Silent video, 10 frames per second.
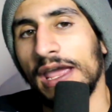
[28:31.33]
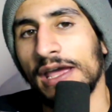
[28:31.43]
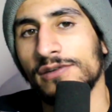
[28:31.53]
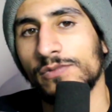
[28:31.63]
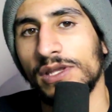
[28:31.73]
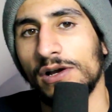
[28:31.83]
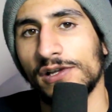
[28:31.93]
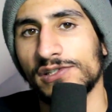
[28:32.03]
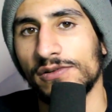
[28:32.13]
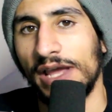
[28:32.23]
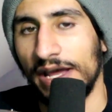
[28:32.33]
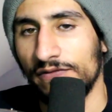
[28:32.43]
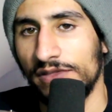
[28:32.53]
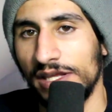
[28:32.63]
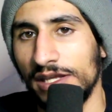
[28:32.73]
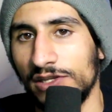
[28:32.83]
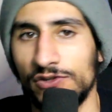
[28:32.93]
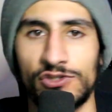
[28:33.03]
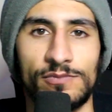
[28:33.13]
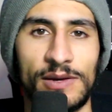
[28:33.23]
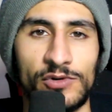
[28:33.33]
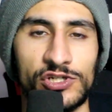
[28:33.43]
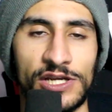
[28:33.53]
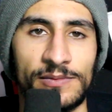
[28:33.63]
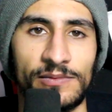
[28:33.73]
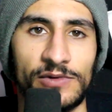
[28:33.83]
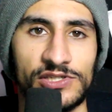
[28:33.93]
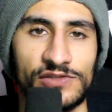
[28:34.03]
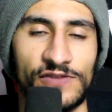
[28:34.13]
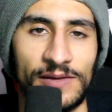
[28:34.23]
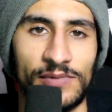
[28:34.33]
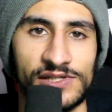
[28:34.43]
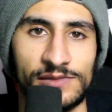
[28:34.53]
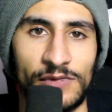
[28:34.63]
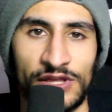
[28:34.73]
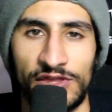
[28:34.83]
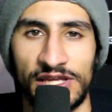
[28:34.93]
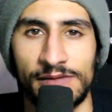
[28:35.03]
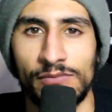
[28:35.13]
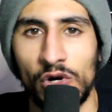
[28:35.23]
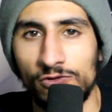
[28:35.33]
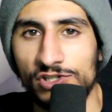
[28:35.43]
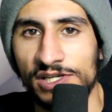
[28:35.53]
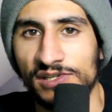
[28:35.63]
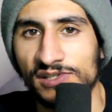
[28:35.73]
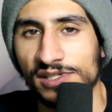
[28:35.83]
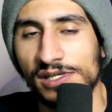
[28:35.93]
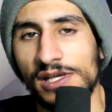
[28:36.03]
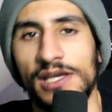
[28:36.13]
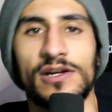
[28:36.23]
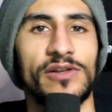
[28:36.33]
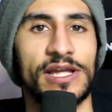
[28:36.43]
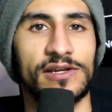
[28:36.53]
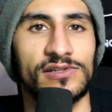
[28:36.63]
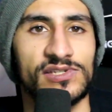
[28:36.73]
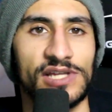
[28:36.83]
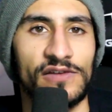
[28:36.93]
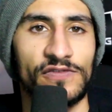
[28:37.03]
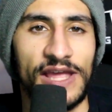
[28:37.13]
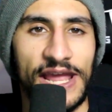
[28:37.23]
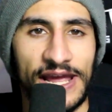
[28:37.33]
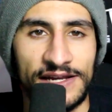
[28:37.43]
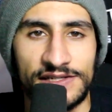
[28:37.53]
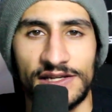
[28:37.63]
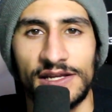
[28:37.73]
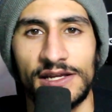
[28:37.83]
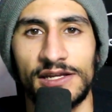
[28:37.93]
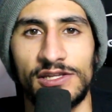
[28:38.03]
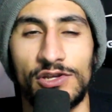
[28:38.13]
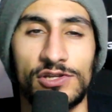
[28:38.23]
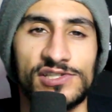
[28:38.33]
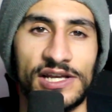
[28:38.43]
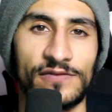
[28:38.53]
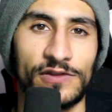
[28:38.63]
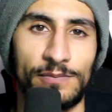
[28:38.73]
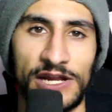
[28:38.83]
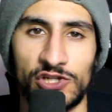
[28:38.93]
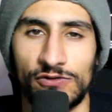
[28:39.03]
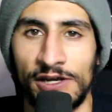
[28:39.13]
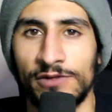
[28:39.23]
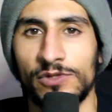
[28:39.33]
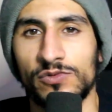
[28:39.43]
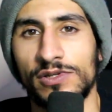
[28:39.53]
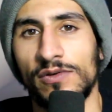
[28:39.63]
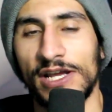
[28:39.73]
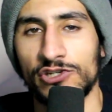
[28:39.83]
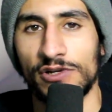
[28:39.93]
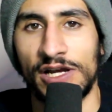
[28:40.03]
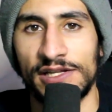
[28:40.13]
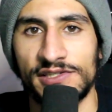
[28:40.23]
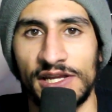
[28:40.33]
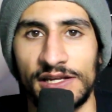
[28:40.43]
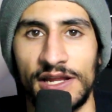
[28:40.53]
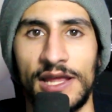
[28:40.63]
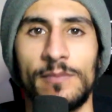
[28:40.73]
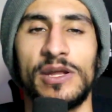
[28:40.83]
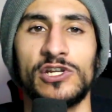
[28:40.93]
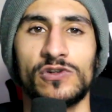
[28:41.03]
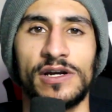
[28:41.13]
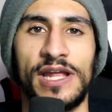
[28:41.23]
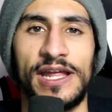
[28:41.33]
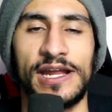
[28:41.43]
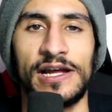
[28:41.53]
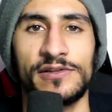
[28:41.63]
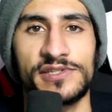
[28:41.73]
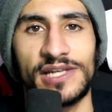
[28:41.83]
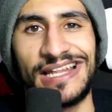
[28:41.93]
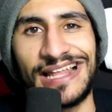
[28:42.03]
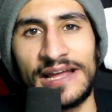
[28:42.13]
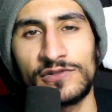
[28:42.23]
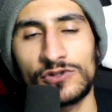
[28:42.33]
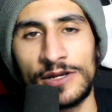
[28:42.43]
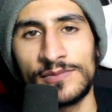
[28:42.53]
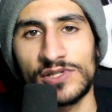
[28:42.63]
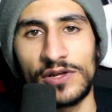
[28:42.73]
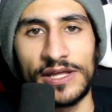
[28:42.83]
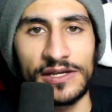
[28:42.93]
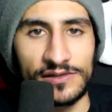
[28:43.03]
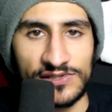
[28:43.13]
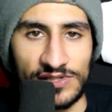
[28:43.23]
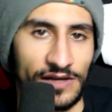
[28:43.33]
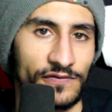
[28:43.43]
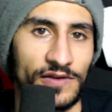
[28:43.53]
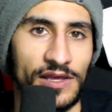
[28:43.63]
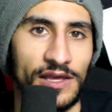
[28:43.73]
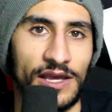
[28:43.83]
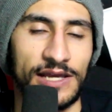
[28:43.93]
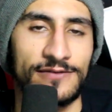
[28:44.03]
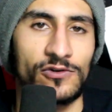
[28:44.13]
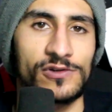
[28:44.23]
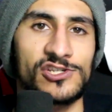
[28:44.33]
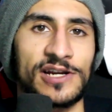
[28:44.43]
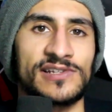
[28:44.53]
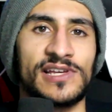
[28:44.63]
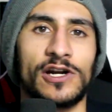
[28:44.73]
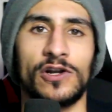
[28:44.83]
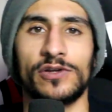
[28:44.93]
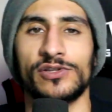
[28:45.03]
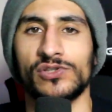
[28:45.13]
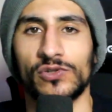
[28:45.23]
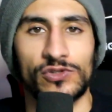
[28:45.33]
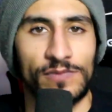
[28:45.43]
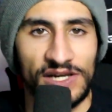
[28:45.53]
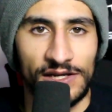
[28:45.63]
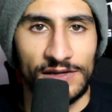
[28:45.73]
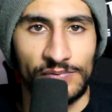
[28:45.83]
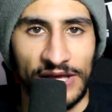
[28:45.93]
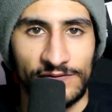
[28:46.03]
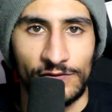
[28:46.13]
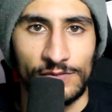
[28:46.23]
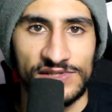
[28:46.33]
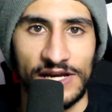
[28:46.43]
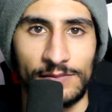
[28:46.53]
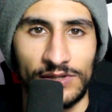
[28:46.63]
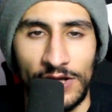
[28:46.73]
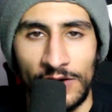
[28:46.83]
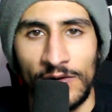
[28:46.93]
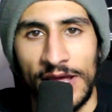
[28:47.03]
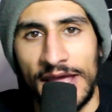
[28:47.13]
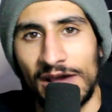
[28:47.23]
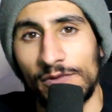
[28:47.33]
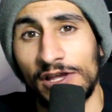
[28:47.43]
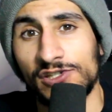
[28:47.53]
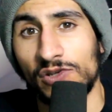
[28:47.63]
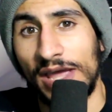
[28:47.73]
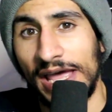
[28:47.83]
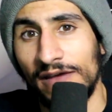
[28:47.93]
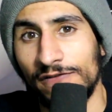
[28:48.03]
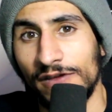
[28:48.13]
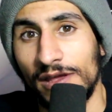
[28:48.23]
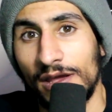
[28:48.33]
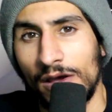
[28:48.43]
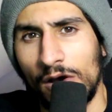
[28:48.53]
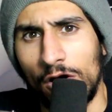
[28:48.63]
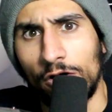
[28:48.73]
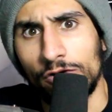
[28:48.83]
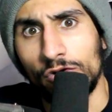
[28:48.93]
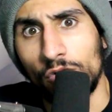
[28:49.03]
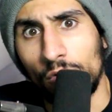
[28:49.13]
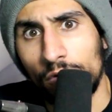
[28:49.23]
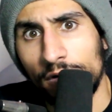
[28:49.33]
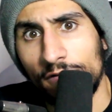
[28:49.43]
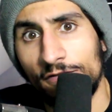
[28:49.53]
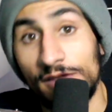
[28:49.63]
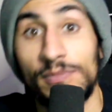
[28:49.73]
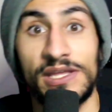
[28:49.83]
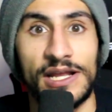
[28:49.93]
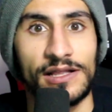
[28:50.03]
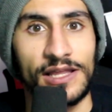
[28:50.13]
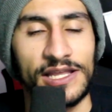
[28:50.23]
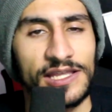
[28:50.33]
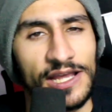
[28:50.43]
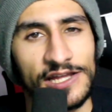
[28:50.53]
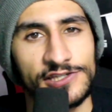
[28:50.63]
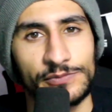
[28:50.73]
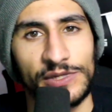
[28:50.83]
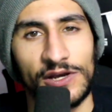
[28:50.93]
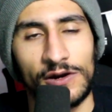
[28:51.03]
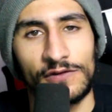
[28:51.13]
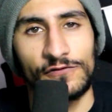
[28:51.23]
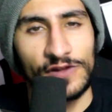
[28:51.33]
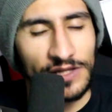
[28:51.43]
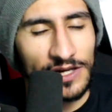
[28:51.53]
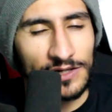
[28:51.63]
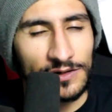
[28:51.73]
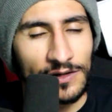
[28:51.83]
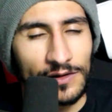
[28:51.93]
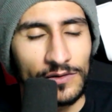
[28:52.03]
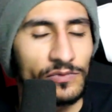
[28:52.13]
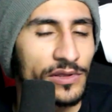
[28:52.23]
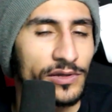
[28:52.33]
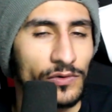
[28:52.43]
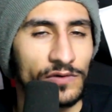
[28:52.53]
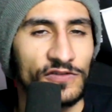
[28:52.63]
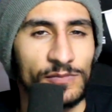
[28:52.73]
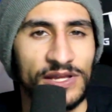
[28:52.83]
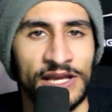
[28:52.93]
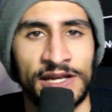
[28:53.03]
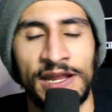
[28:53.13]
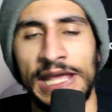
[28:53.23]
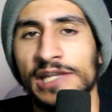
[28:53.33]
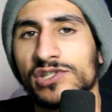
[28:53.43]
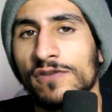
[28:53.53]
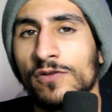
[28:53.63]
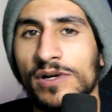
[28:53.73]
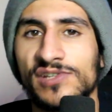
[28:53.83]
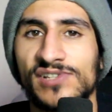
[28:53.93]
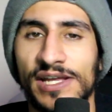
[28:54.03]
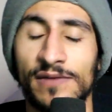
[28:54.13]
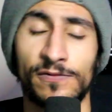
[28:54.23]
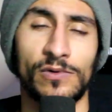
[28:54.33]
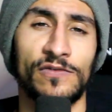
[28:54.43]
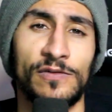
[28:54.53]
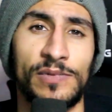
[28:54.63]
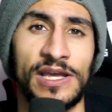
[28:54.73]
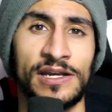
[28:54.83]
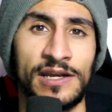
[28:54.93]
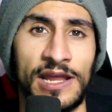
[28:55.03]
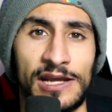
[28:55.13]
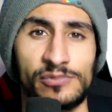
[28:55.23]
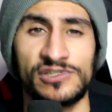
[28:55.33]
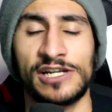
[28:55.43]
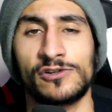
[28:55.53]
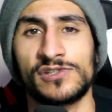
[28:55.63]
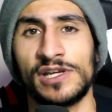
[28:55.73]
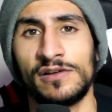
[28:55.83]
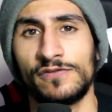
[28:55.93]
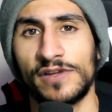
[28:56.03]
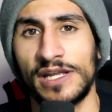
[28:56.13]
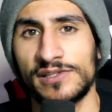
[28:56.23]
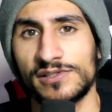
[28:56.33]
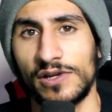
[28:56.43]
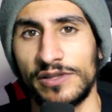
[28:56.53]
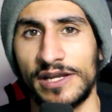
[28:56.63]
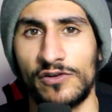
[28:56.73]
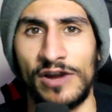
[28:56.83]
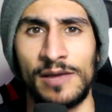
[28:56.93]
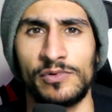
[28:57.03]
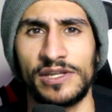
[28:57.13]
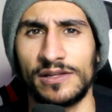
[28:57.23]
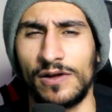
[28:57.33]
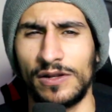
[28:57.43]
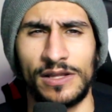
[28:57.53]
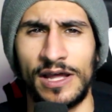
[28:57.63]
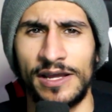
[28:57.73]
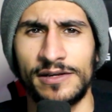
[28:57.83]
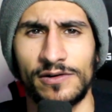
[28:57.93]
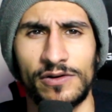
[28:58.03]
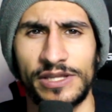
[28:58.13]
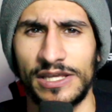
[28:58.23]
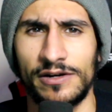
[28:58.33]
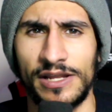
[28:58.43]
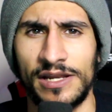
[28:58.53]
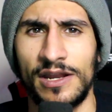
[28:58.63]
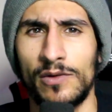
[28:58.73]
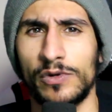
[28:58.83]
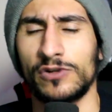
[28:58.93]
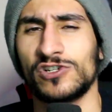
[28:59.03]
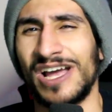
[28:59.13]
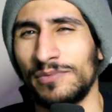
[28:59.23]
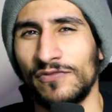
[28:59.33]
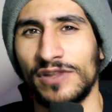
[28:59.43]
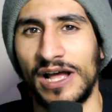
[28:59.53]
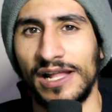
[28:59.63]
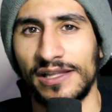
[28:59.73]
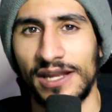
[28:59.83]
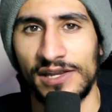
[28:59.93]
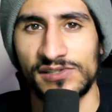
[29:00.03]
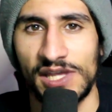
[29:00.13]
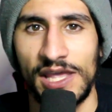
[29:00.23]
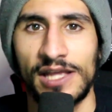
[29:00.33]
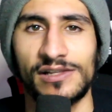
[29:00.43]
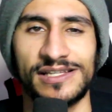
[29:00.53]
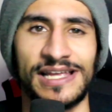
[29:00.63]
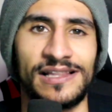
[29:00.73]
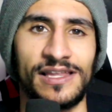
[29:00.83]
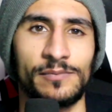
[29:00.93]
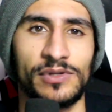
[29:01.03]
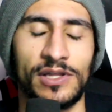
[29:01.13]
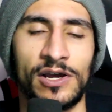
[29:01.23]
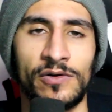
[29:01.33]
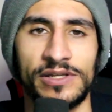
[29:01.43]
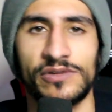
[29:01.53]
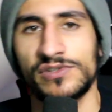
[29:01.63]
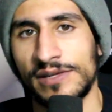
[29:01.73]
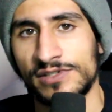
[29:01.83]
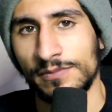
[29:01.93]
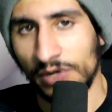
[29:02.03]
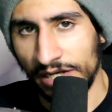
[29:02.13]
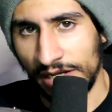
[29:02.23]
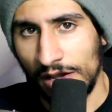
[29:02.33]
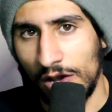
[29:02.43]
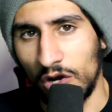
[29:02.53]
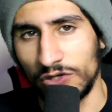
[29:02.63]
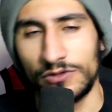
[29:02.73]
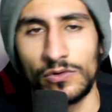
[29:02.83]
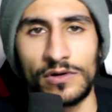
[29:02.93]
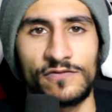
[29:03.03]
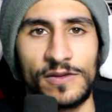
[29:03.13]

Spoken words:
And we also have the YouTube membership, which is $5 a month. You get emojis and all that good stuff. And you can sign up for the Patreon, which we do extra content, Patreon hangouts, and live streams, all that good stuff. And, of course, check us out on all the social media platforms down below. And we also have our NordVPN link. Yes, we are affiliated with NordVPN. So if you want to sign up for NordVPN and protect yourself against all that crap on the online or on the internet when you're shopping for the holidays, click that link below and you'll save some money on your